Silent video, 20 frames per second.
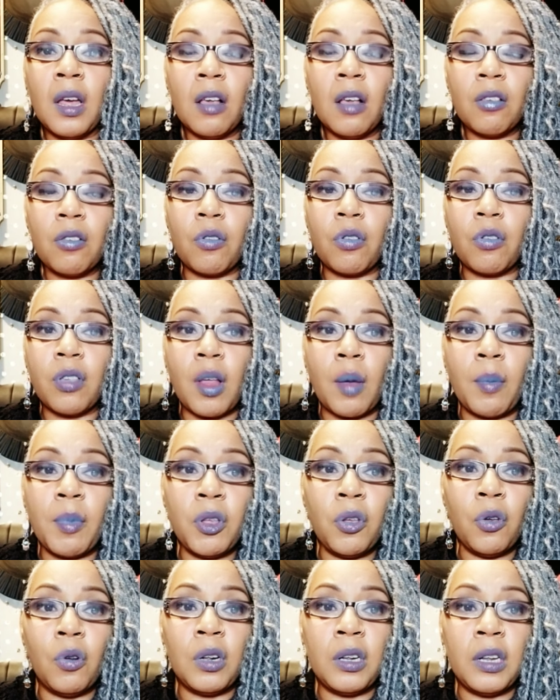So some of
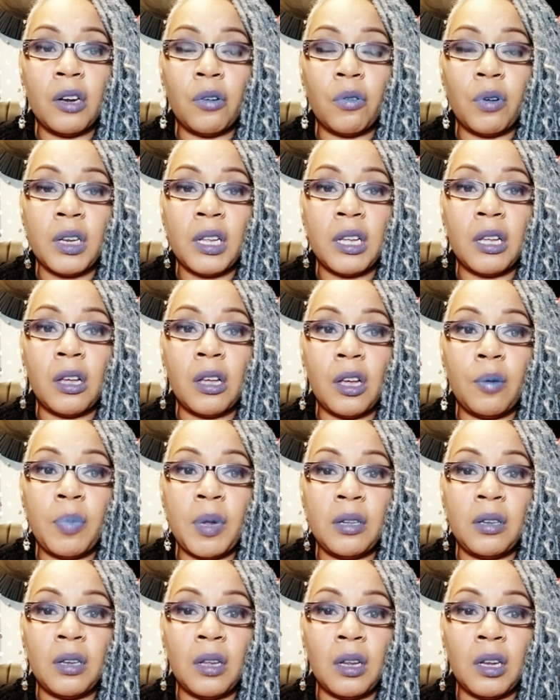you literally could
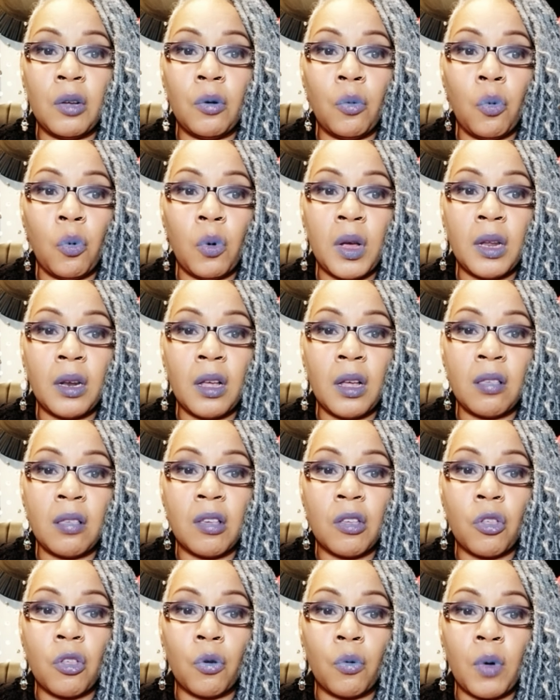be dealing with a
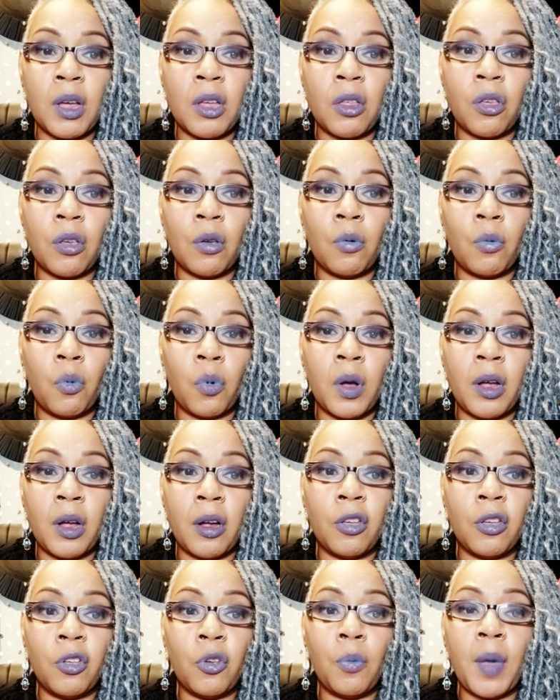situation
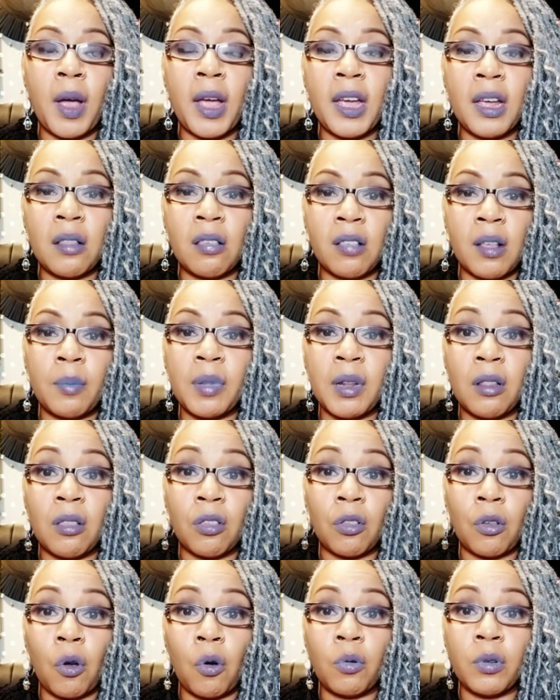where you might get something
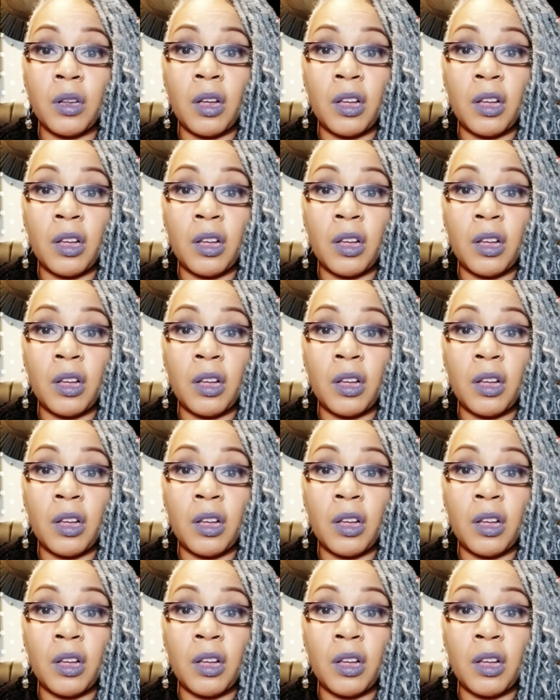sold